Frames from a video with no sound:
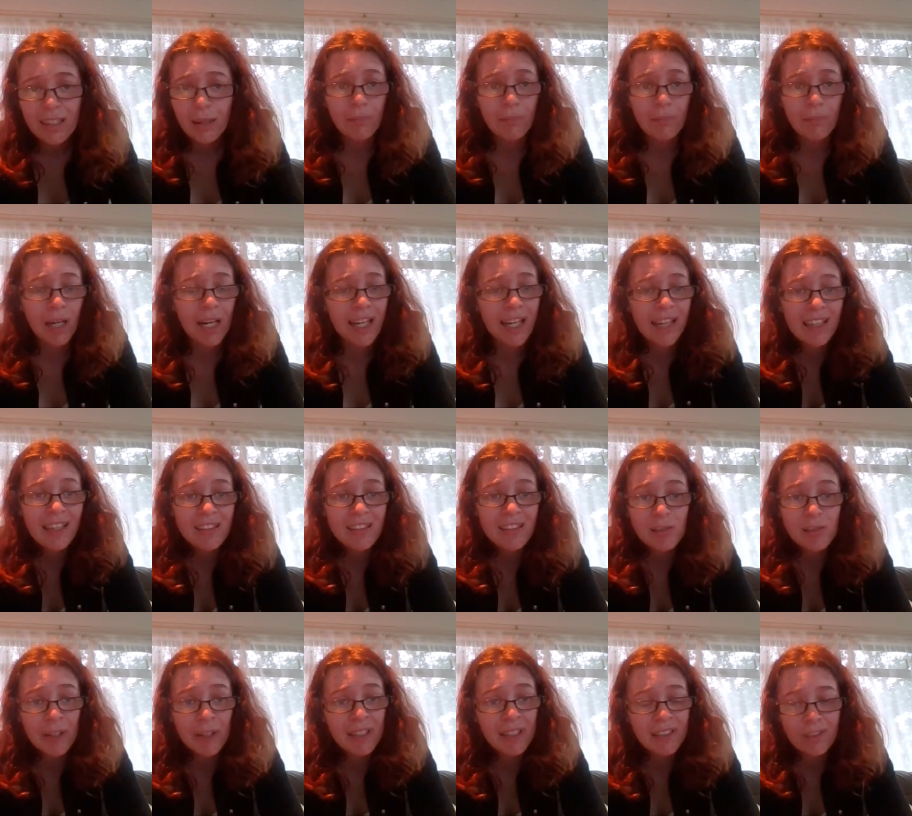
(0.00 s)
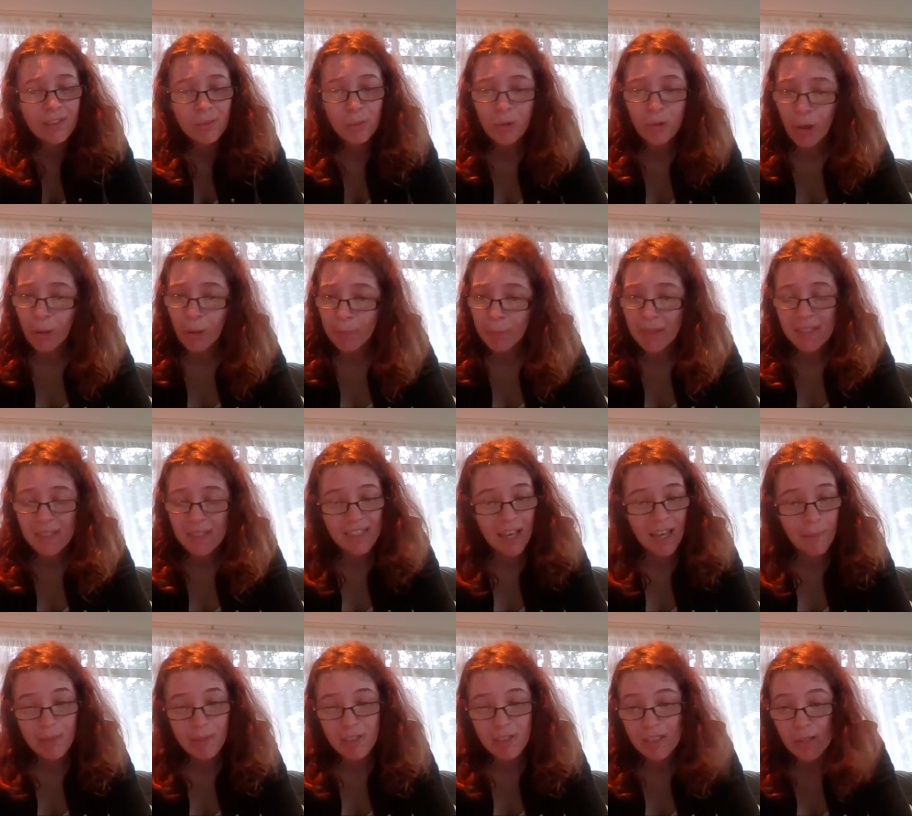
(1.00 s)
My experience will not be the
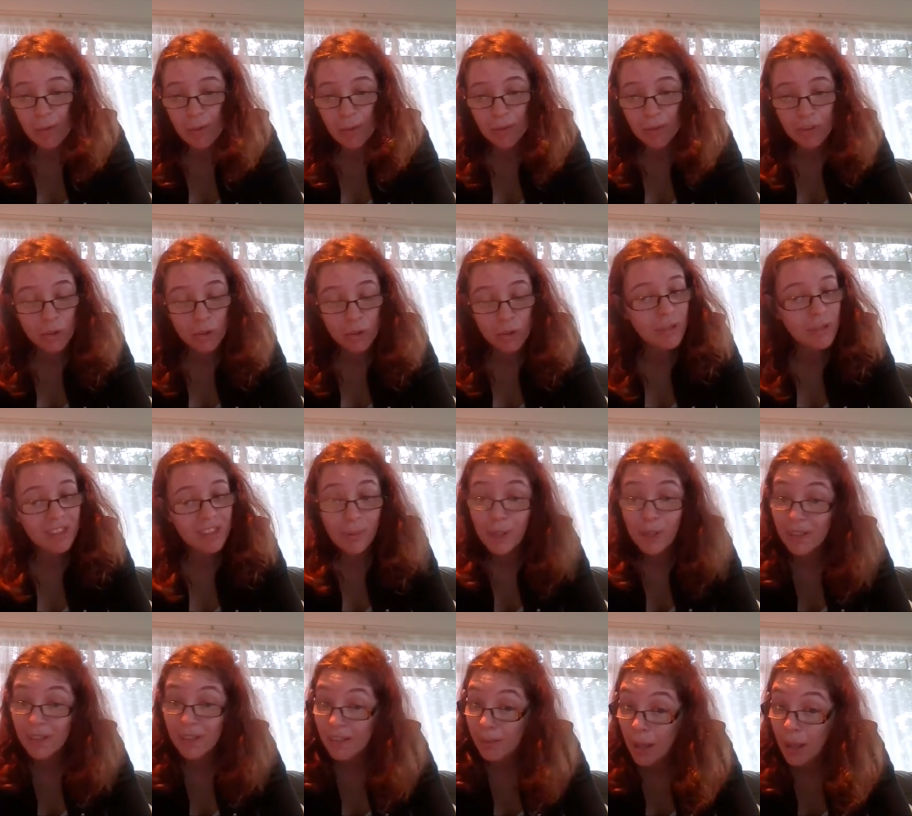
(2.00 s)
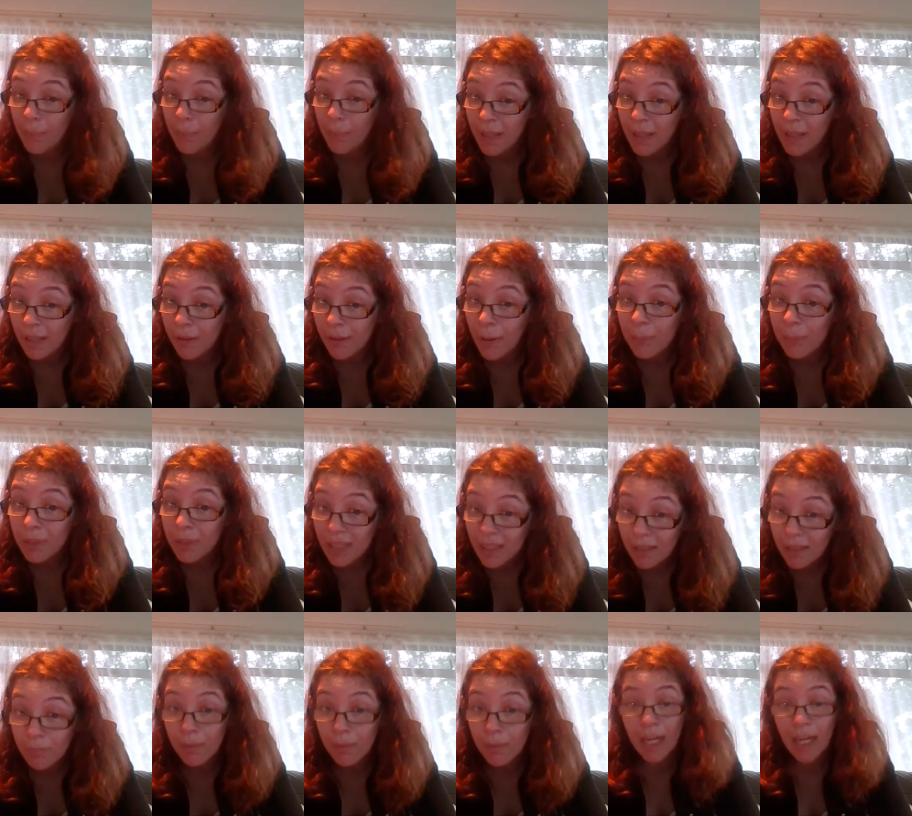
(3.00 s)
same as yours. Your experience might be a lot better
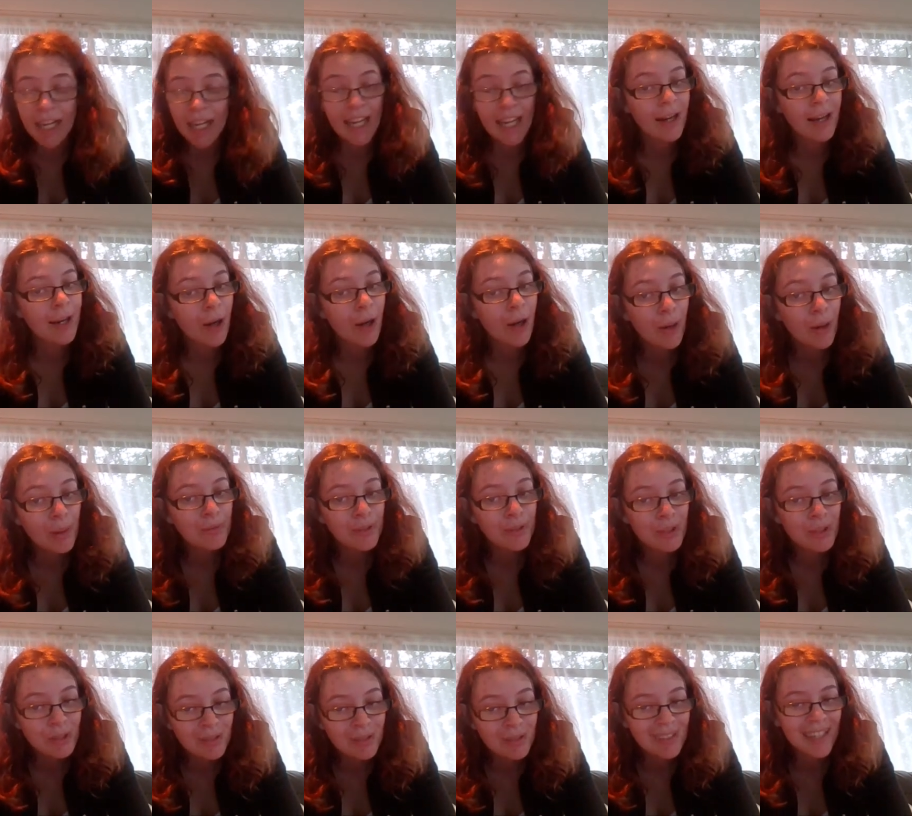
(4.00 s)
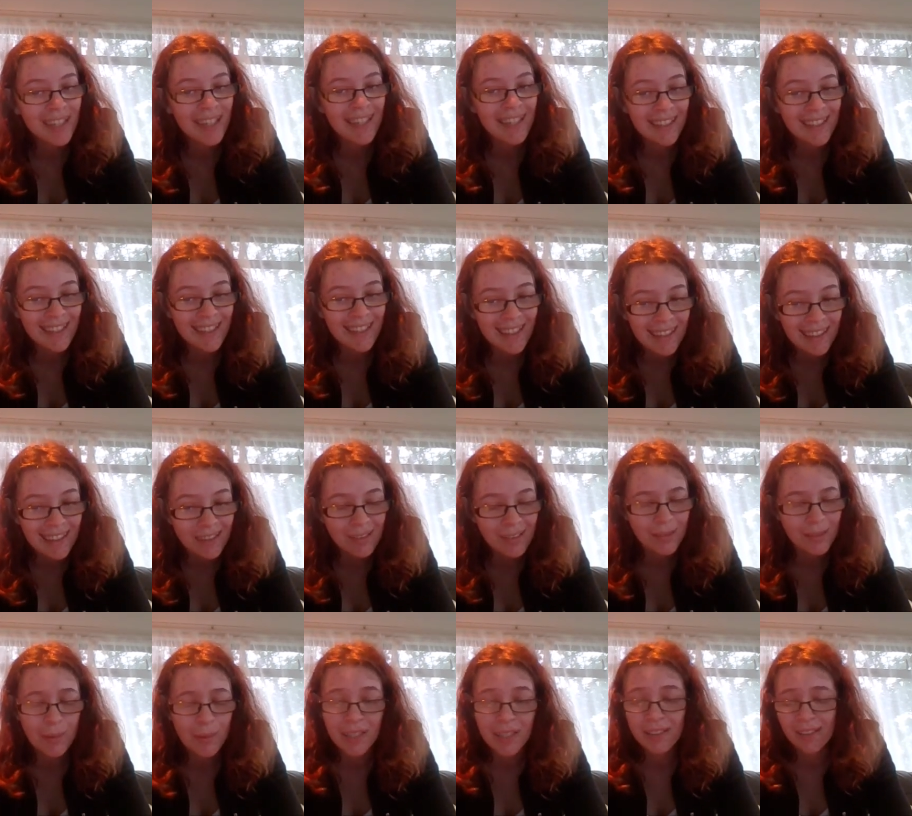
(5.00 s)
than mine, and I hope for your sake it
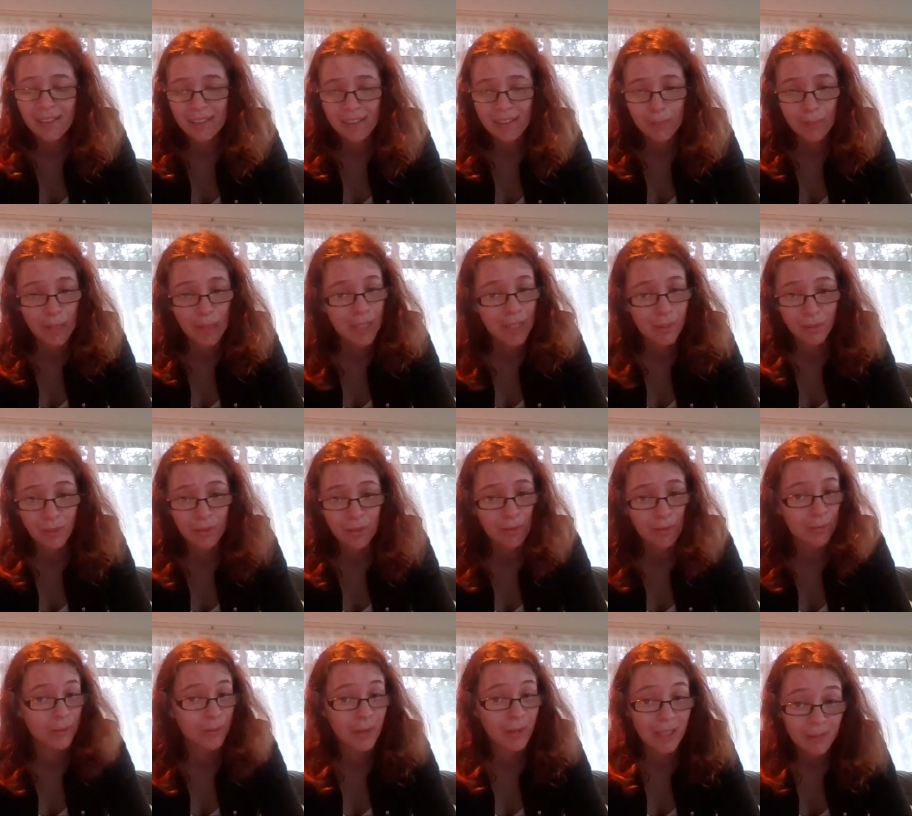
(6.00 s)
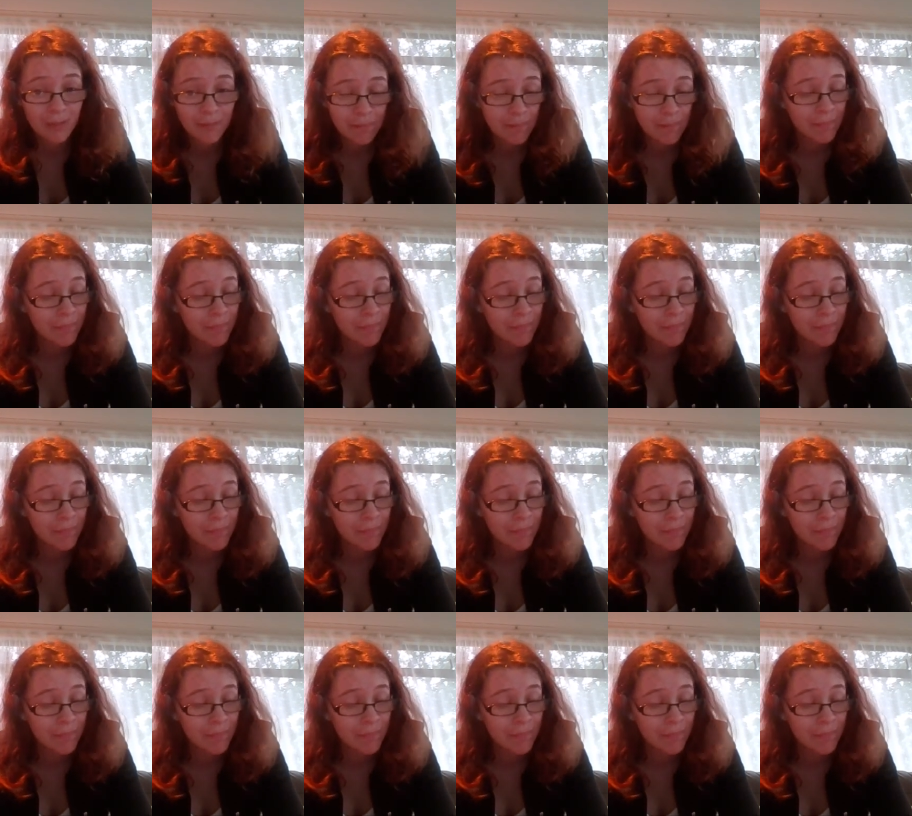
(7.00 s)
is, because mine wasn't fun.